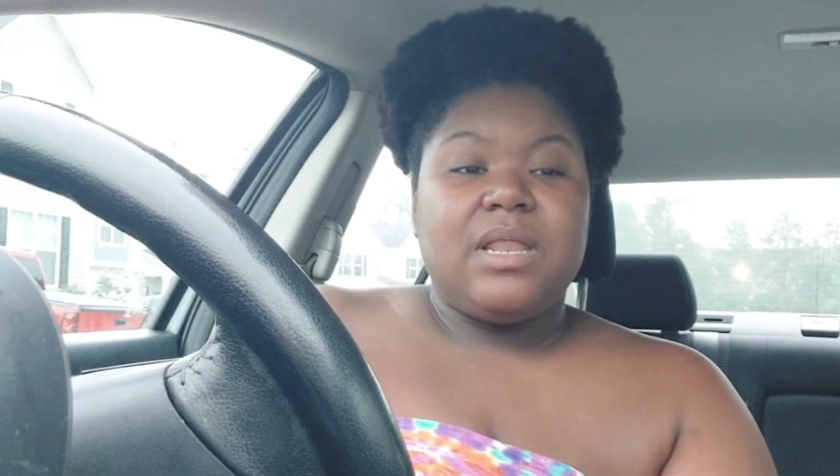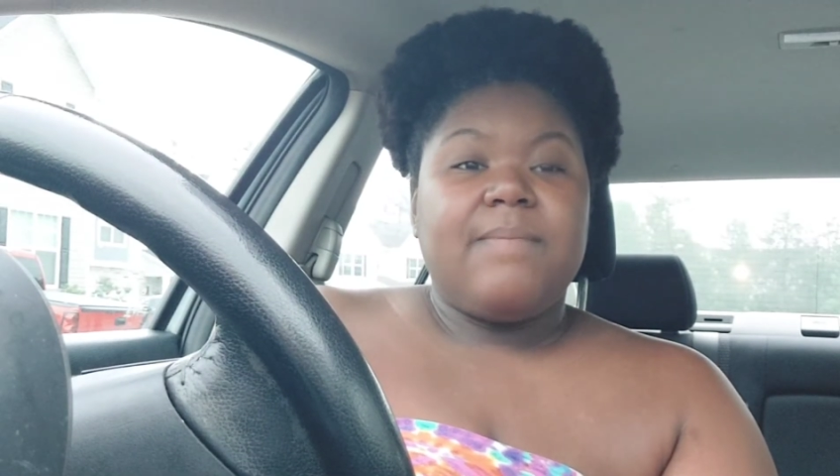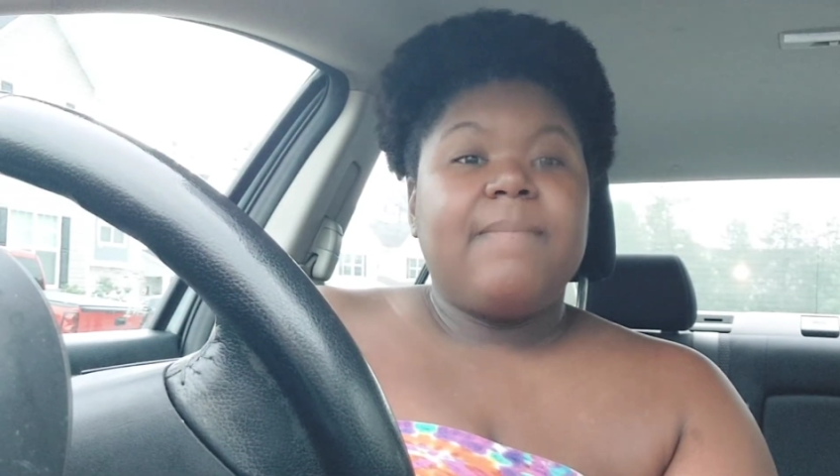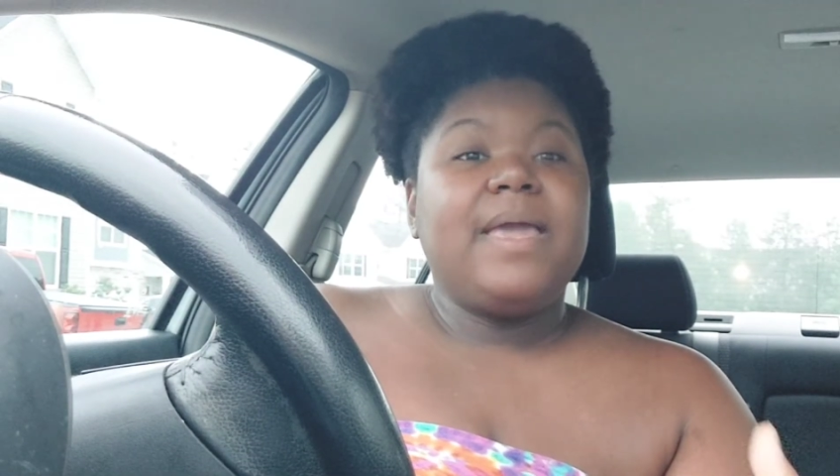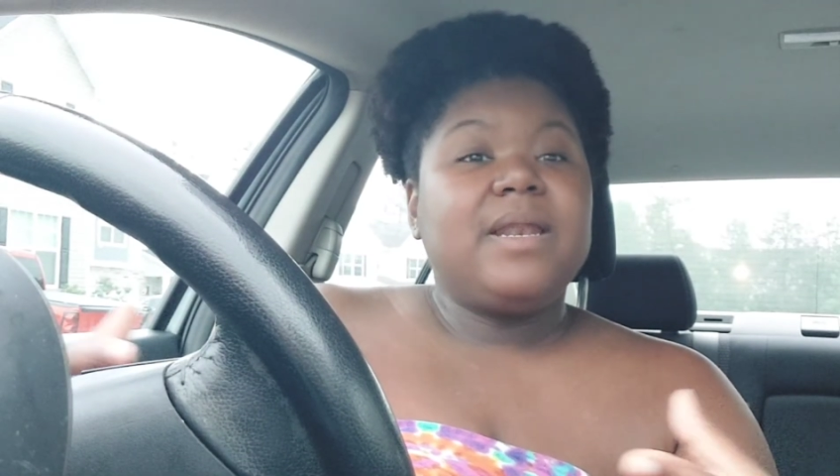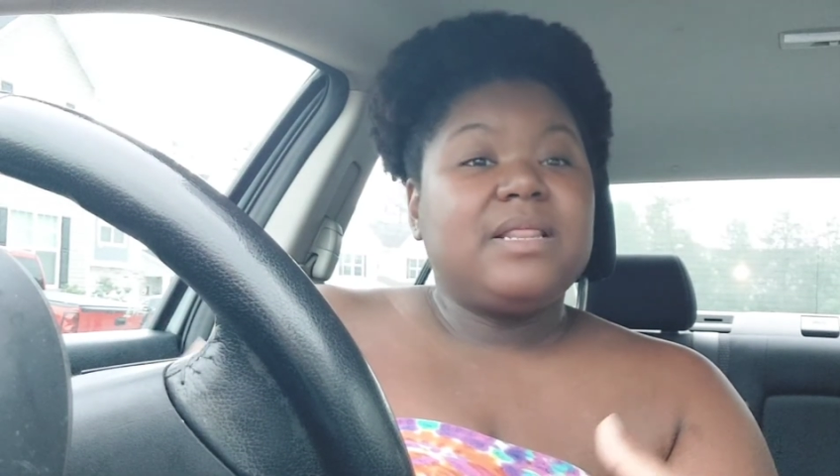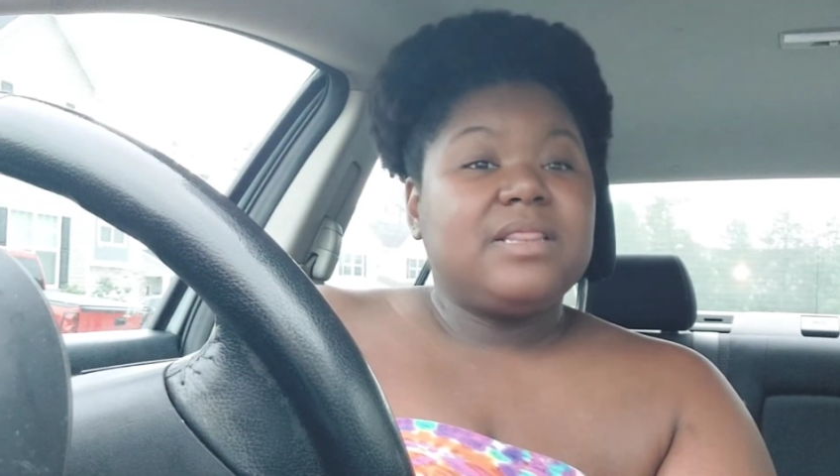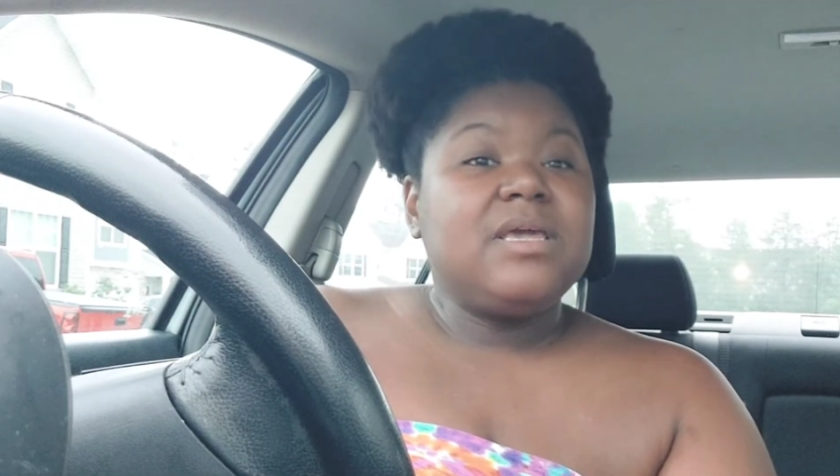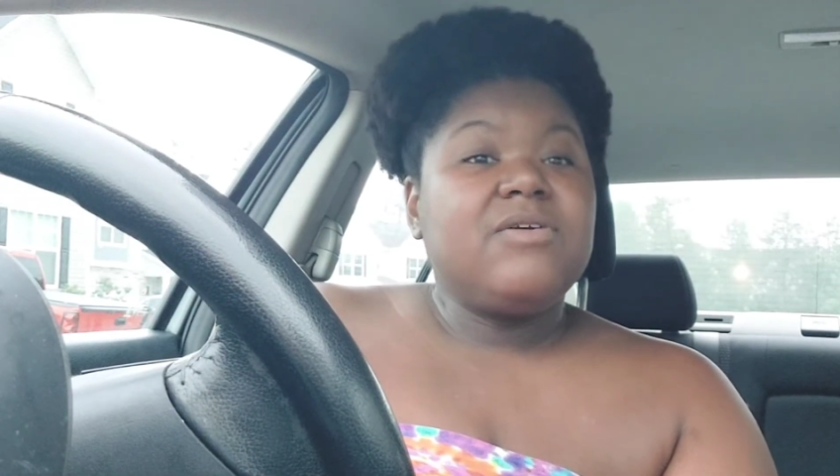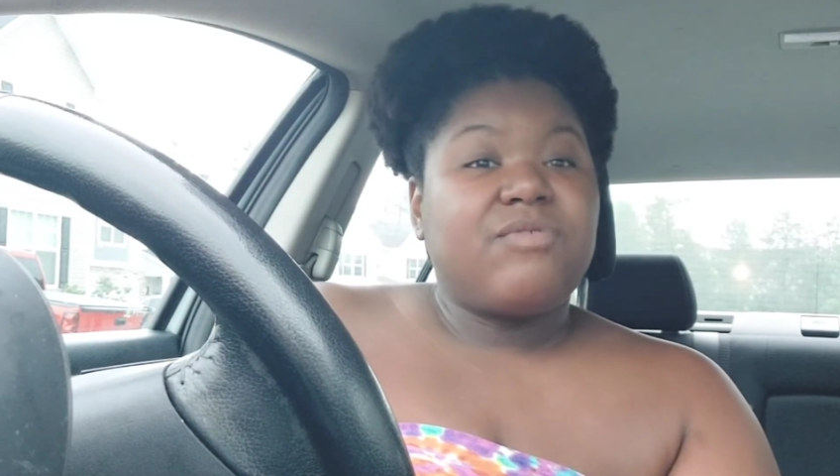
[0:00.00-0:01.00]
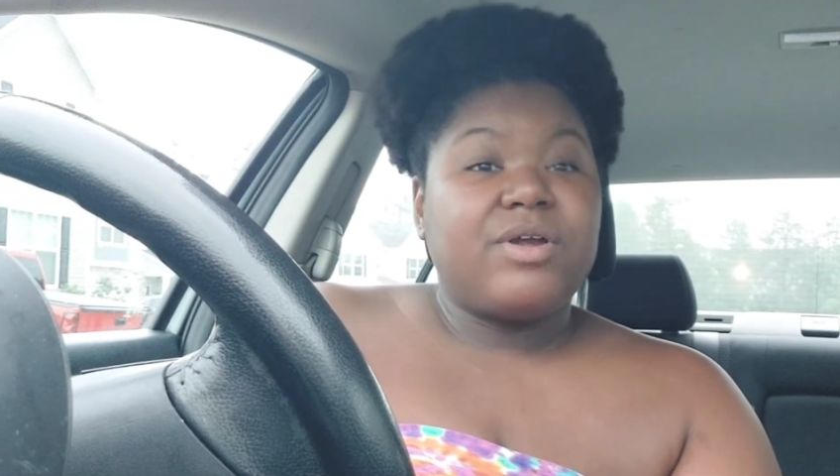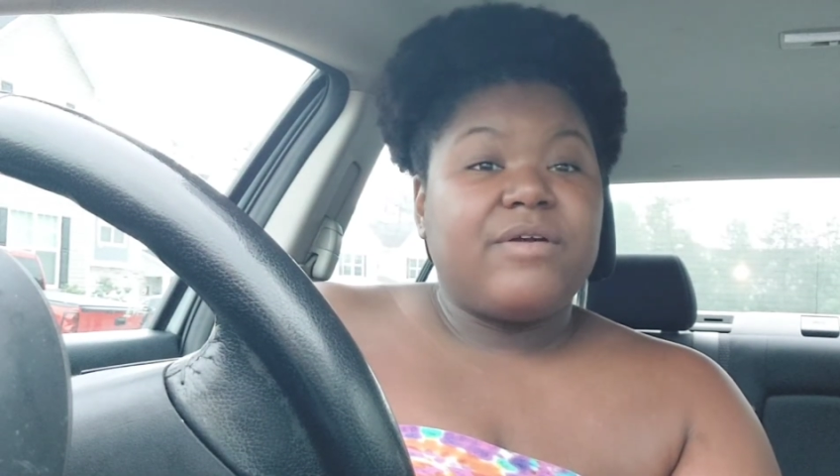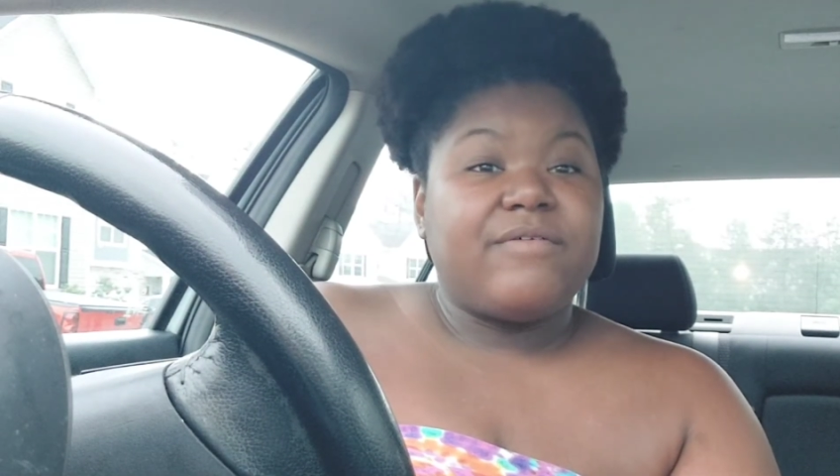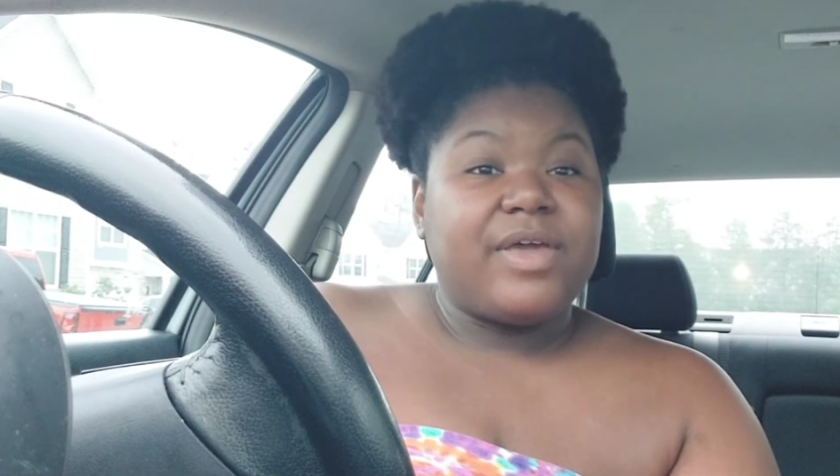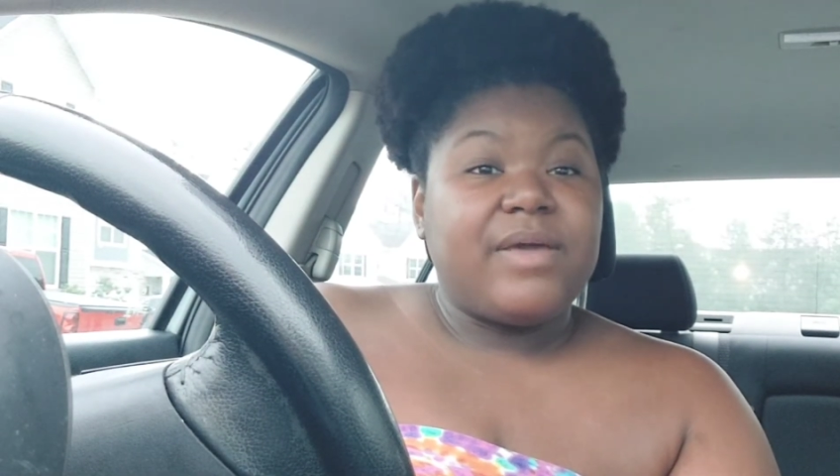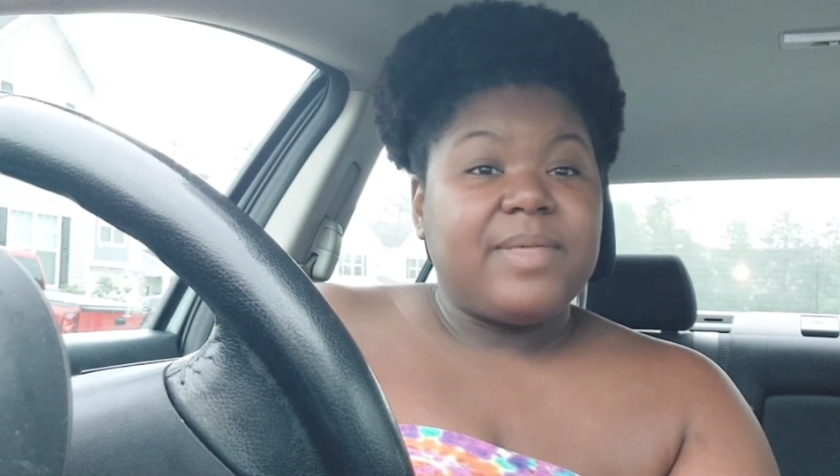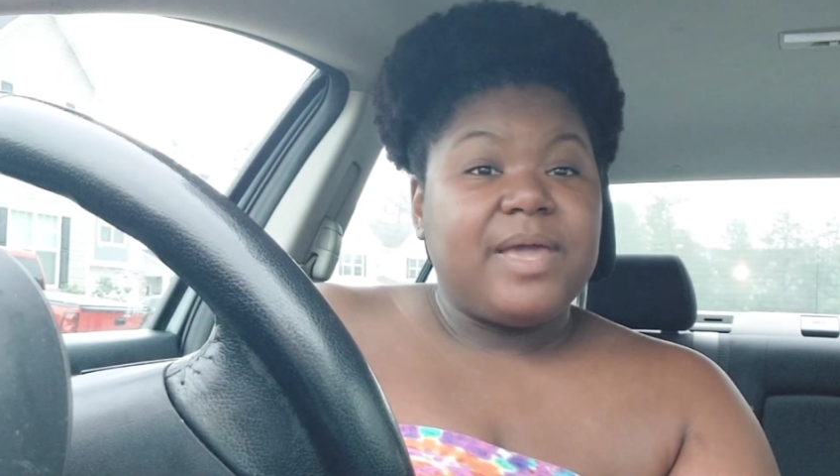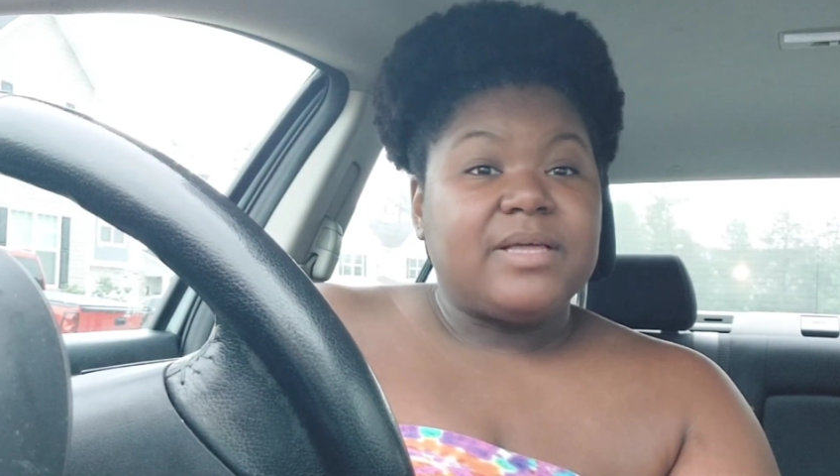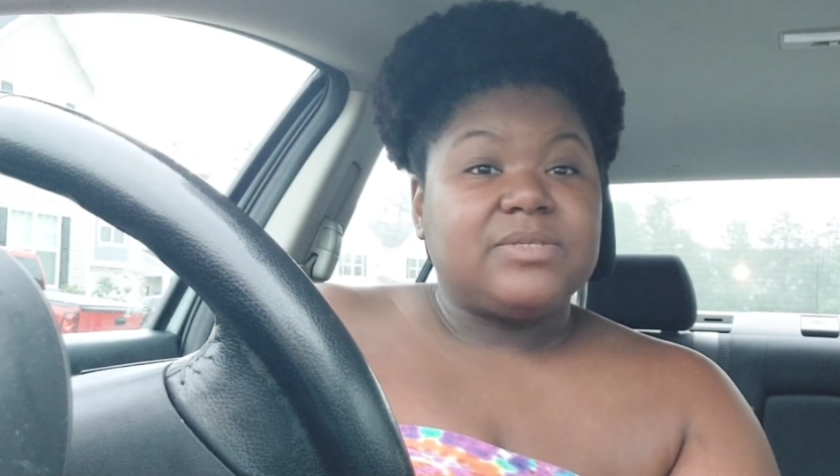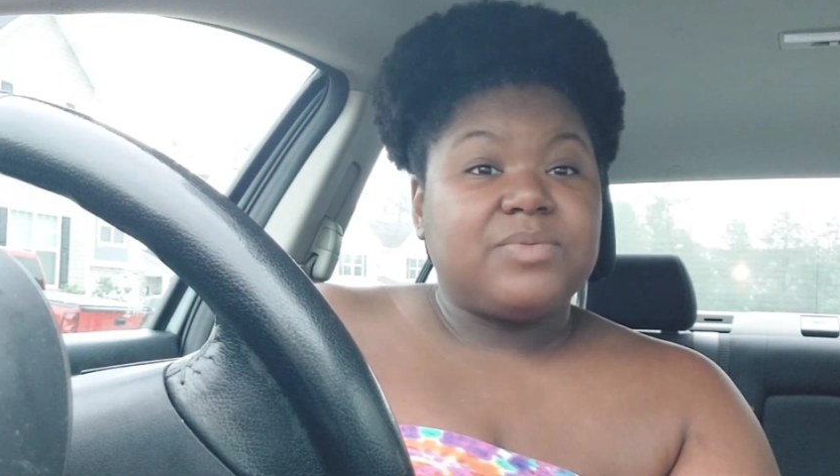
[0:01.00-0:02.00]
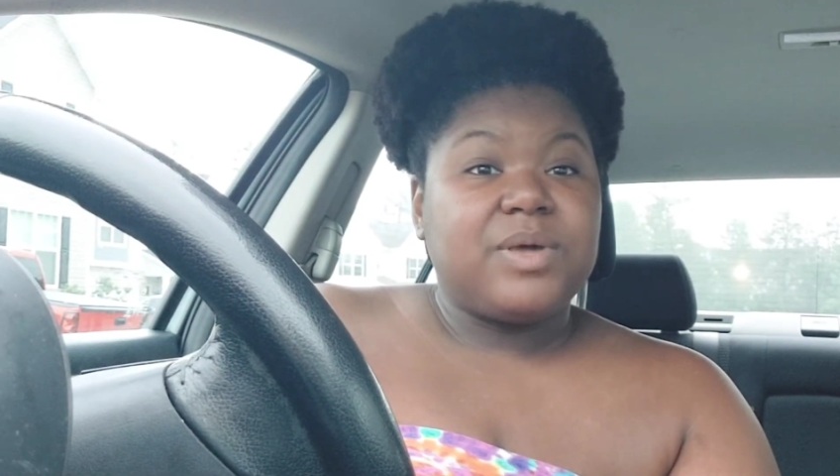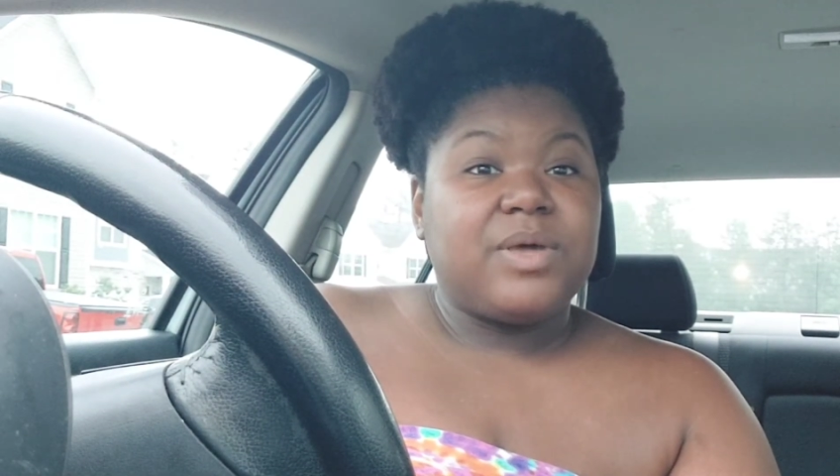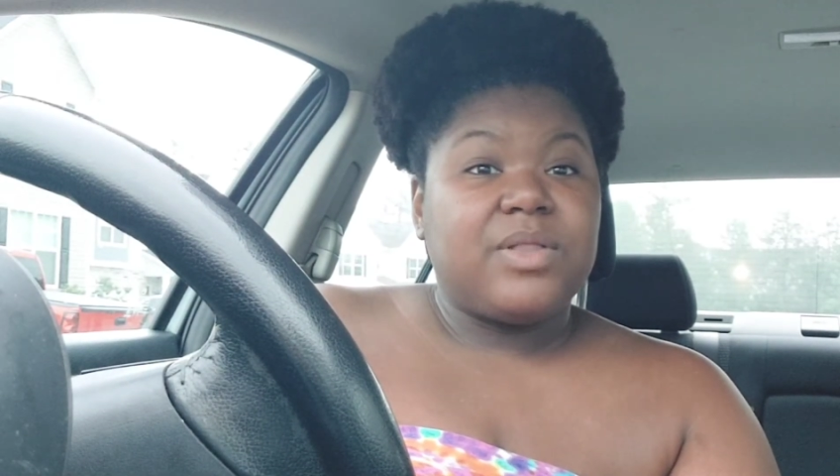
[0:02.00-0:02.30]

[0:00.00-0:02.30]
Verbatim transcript: make it a thing for your family as well.